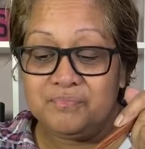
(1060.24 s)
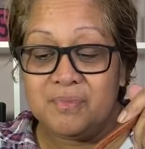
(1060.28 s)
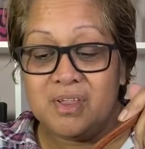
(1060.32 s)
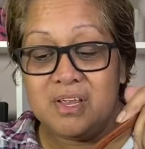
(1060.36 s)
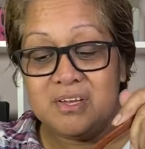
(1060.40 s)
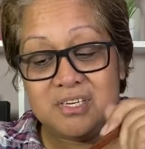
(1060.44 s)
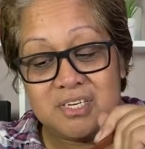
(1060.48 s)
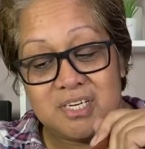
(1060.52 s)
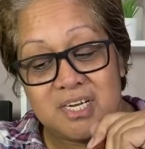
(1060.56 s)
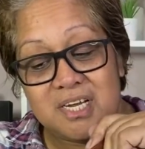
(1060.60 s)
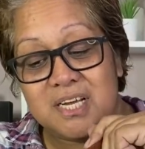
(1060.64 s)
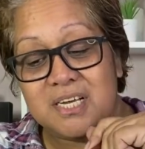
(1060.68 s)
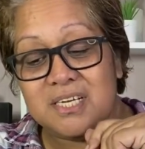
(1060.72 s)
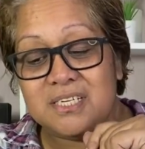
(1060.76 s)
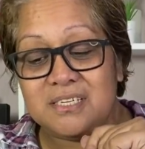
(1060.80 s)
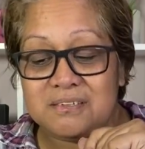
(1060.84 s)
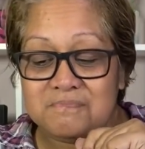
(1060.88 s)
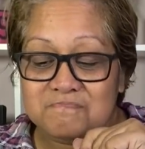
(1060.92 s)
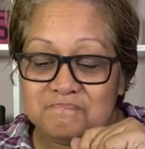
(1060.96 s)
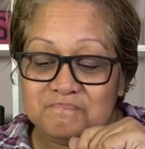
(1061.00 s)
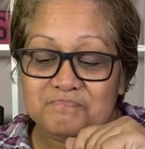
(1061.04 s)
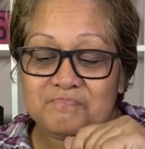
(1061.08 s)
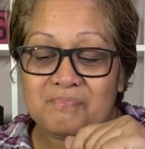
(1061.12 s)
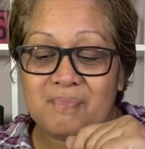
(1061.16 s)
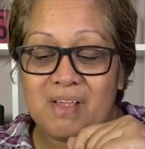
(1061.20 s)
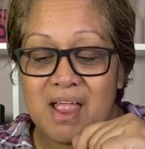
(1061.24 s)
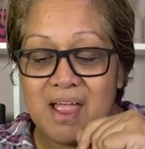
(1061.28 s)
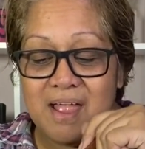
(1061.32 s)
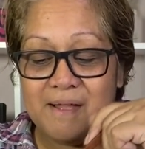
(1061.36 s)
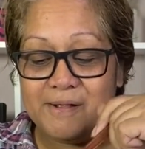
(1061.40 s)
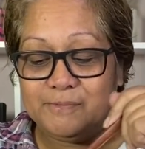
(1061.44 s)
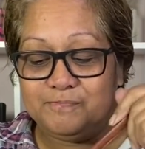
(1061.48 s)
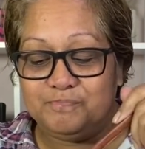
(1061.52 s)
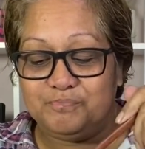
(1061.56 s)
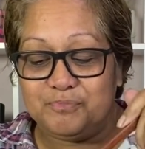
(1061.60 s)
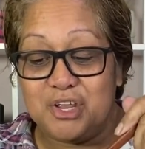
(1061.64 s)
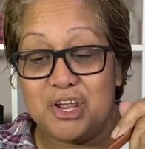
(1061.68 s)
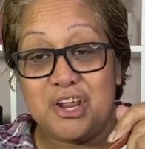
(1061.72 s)
See?
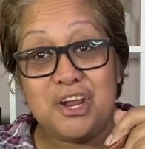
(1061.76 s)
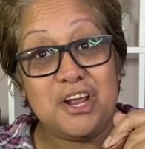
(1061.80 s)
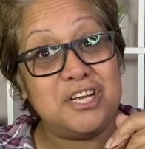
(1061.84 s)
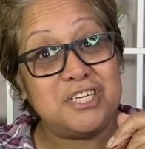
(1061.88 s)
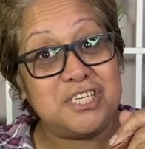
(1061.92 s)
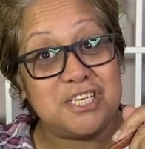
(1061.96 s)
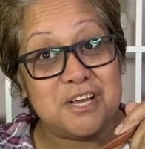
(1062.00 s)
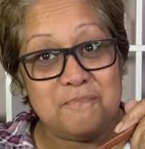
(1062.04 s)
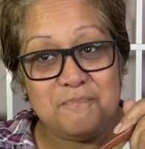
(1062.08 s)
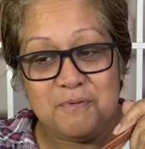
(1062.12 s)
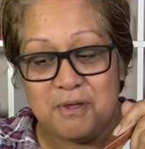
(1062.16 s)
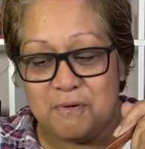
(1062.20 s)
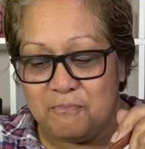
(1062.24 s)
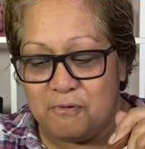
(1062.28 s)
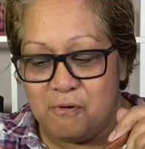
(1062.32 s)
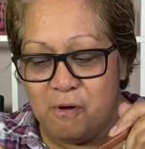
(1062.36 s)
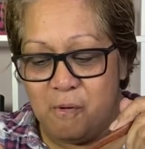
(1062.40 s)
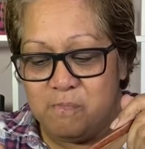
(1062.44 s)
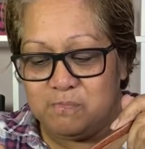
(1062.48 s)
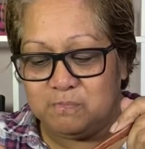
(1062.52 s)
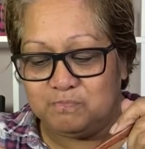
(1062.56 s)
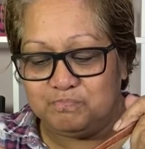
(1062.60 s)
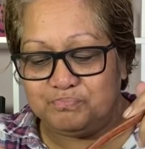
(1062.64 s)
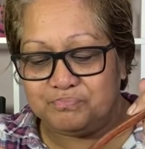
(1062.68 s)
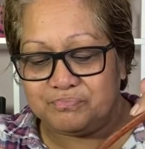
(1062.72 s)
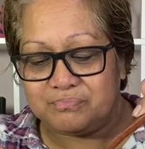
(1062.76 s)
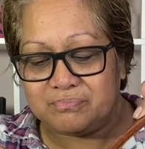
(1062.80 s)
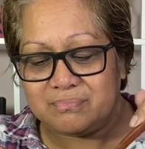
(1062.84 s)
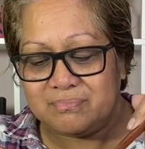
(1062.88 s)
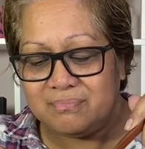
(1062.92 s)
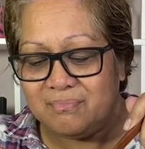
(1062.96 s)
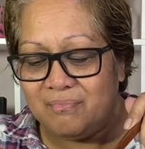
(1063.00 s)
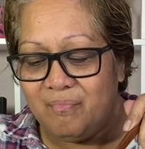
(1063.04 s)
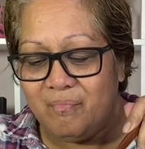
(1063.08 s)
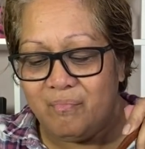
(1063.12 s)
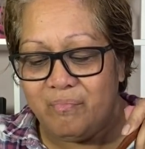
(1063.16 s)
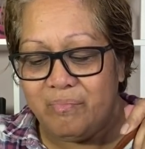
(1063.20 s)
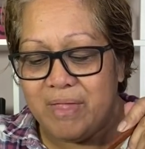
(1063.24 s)
Some people,
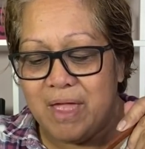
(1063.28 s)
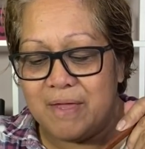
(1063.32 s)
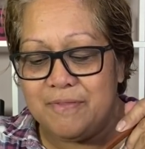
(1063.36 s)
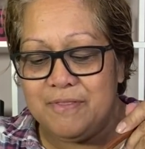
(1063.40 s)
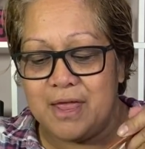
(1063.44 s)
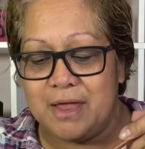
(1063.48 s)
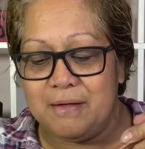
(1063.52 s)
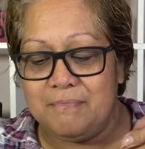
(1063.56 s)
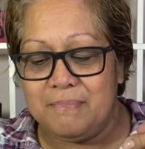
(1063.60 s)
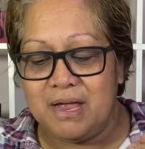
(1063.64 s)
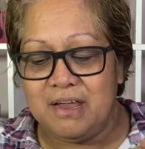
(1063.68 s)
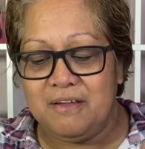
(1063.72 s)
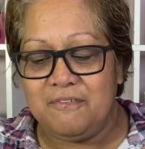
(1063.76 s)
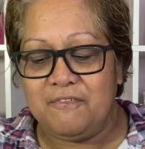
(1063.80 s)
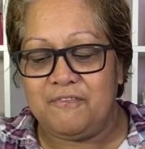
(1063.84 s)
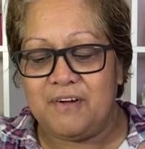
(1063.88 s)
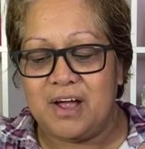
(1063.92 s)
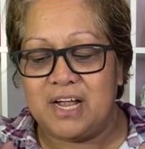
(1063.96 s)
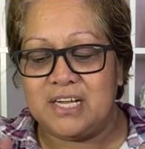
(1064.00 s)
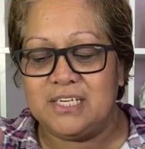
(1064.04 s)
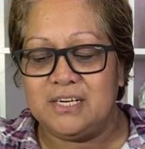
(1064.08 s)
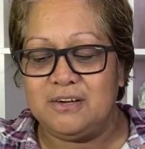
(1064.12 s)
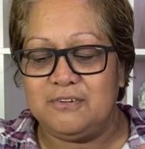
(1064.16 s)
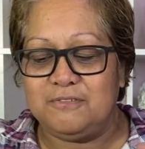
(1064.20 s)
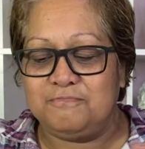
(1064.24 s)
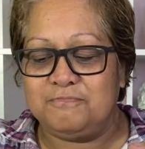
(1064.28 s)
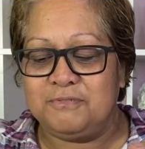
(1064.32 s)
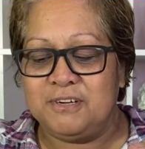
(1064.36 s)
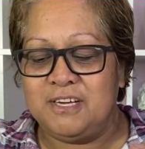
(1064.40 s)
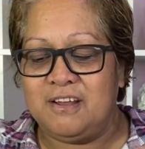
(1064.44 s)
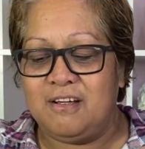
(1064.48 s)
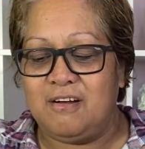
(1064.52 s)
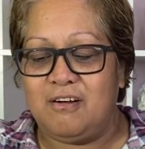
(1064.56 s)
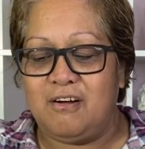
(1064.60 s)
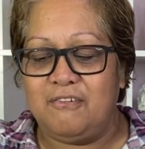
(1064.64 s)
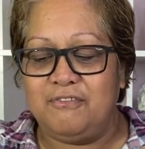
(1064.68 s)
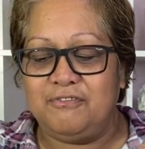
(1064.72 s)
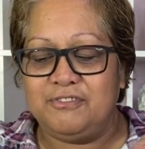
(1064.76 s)
they make fun
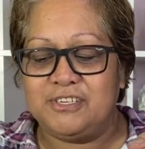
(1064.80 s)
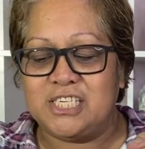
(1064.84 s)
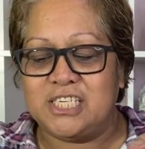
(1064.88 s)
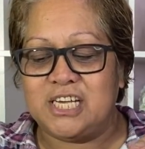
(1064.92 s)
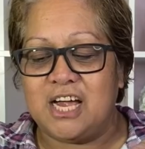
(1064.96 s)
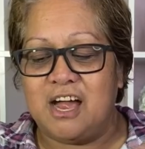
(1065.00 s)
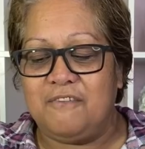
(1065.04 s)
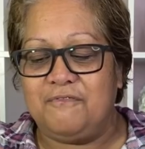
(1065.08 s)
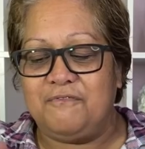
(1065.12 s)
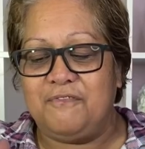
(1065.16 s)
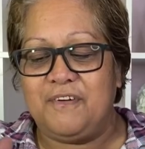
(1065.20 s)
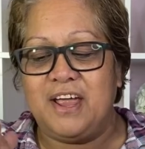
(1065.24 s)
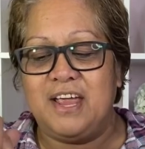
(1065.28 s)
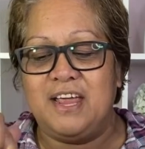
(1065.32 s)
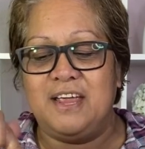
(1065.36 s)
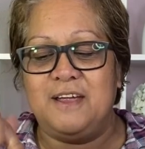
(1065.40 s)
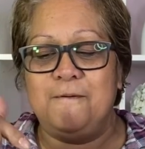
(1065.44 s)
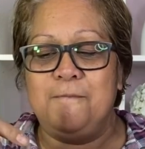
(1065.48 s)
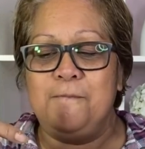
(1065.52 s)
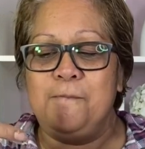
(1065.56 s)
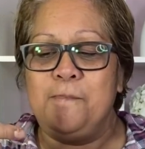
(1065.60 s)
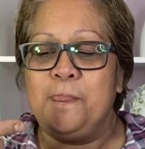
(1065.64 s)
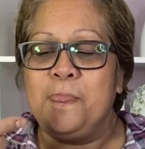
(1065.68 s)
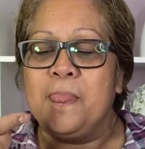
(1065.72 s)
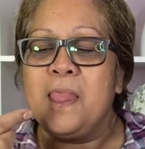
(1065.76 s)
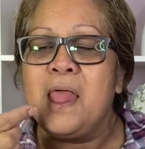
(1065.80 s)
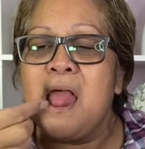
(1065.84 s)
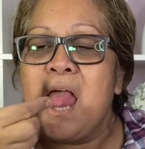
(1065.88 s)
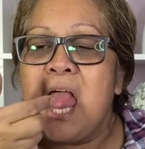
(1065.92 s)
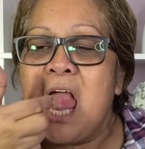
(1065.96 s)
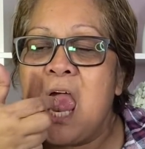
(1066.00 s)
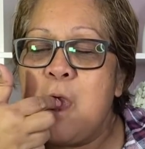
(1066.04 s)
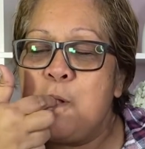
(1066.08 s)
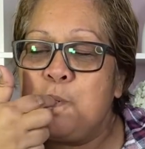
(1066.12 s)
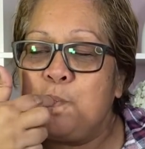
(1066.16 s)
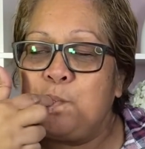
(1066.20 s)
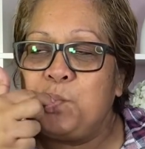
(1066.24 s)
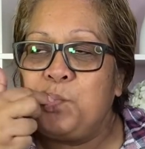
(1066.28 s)
of stuff, eh?
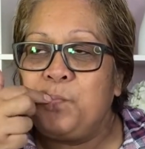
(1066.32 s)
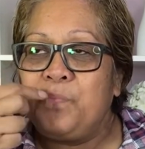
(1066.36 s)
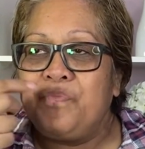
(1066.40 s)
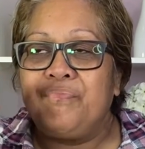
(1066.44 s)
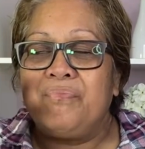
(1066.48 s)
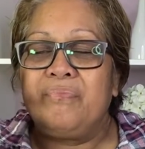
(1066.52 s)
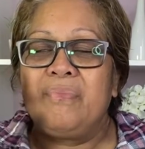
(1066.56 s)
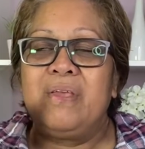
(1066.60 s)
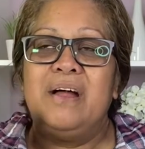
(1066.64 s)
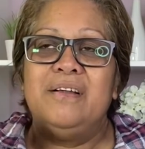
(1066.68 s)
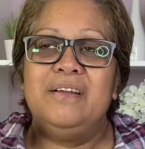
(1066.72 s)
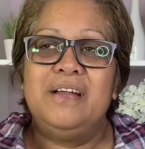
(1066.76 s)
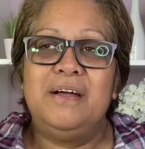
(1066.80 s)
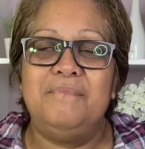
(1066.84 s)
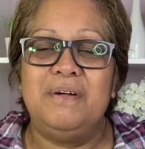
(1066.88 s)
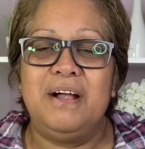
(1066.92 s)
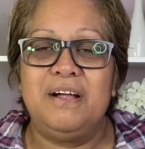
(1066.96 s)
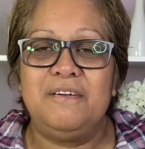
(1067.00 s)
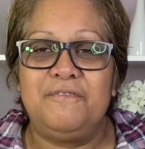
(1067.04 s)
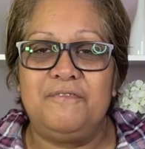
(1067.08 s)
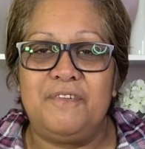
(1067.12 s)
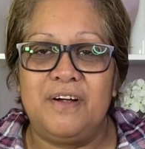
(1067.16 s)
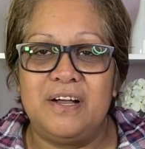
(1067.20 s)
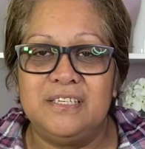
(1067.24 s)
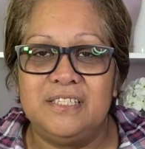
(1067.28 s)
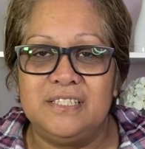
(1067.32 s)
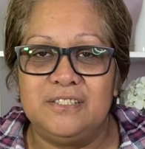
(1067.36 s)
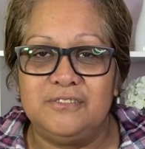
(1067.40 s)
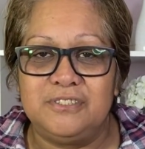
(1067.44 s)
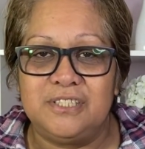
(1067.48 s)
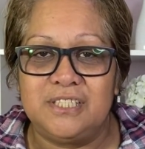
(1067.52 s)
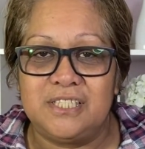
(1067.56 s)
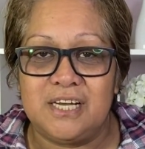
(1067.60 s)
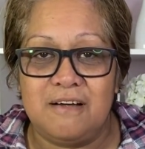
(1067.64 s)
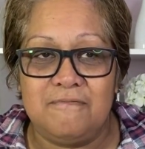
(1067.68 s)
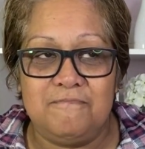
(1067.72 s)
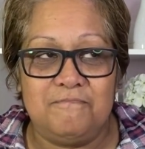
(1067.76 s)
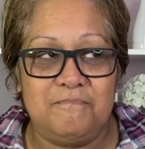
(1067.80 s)
They make fun of
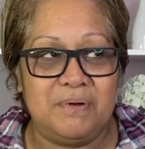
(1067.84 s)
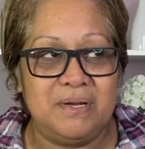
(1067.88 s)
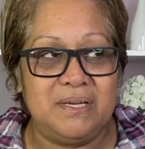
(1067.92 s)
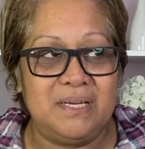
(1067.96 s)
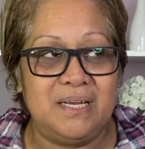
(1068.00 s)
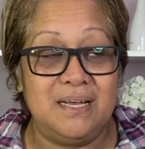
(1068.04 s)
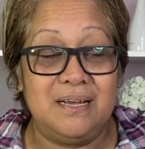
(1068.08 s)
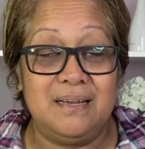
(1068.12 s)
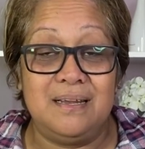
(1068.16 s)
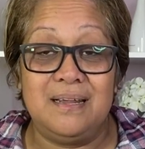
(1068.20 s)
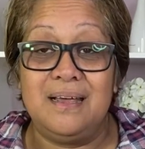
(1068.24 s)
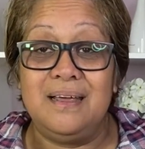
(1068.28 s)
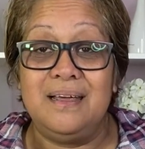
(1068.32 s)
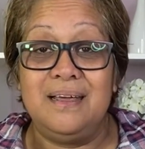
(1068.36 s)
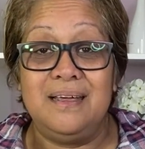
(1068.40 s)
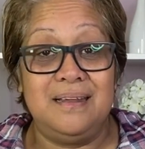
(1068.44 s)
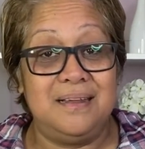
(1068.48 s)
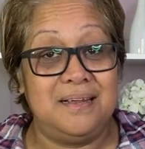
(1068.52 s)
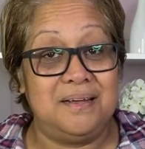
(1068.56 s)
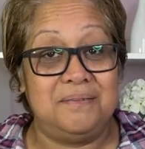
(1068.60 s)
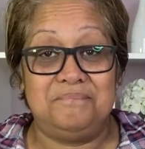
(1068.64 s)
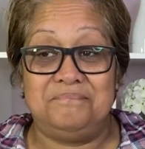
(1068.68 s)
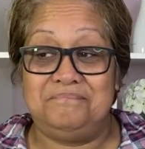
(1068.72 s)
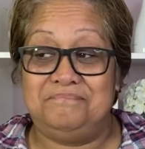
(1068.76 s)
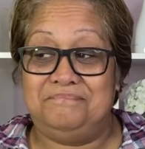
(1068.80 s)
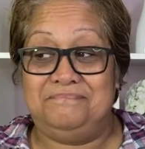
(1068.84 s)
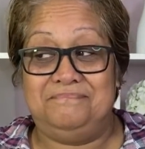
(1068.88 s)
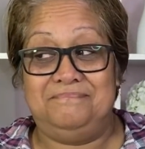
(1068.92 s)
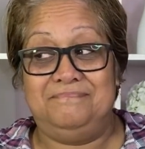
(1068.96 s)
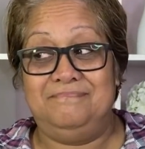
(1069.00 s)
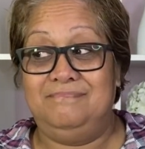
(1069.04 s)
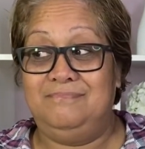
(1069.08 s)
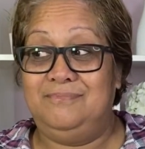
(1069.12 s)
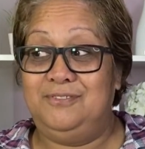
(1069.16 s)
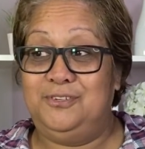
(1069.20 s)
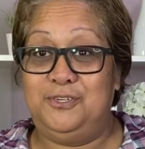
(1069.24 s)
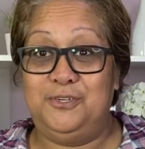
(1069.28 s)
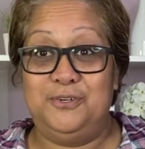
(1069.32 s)
stuff, but then they end up
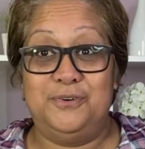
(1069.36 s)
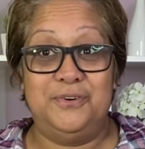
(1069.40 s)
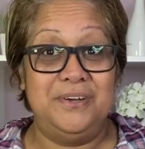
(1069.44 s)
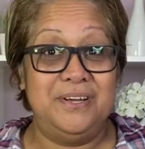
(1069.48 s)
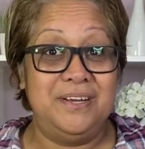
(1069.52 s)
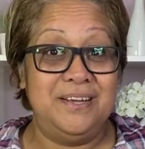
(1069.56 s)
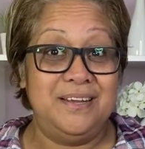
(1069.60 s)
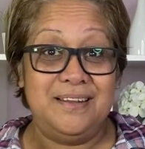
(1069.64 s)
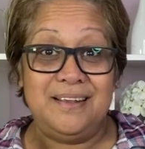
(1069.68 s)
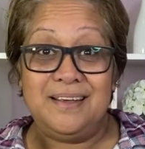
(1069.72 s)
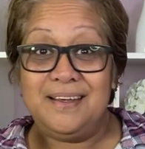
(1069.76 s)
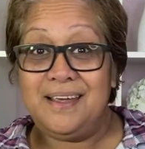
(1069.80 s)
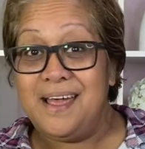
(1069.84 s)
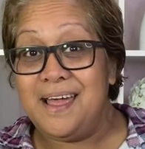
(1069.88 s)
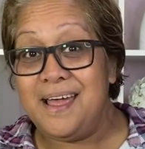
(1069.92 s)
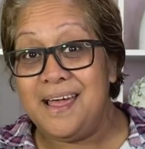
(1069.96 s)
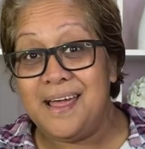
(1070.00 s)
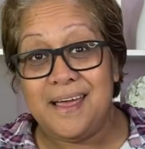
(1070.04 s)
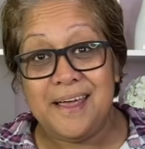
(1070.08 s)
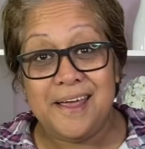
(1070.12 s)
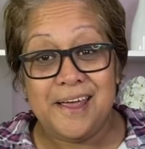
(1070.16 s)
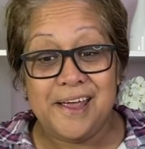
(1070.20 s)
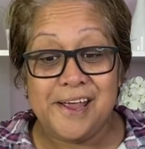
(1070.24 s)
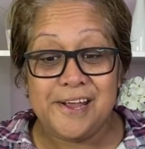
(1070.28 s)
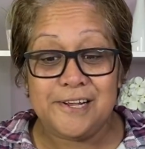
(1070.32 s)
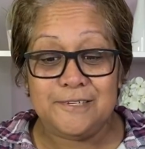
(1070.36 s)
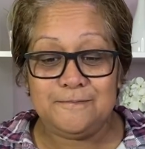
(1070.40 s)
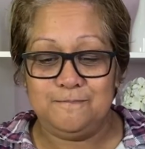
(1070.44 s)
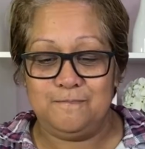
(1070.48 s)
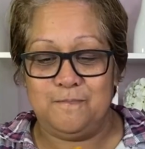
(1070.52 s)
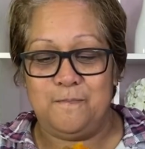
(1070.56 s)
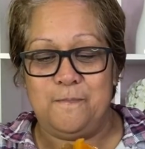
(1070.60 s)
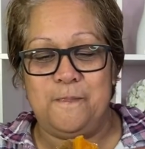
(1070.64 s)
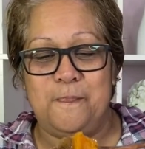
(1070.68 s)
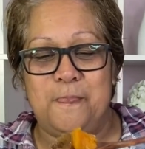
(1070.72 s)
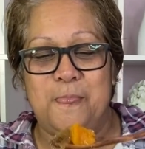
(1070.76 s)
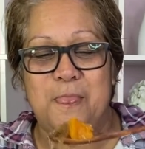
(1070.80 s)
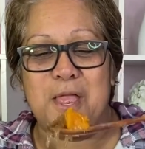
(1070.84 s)
joining the
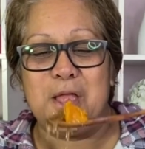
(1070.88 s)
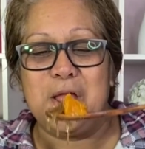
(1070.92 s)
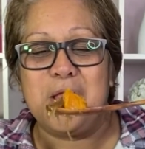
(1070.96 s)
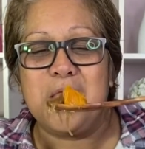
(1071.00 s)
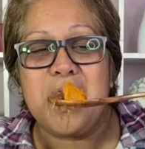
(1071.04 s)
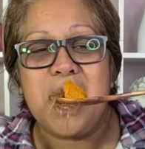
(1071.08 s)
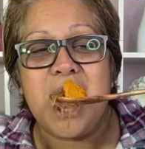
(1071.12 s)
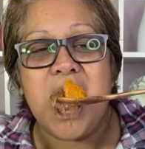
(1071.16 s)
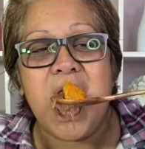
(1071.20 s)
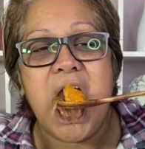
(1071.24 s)
gang.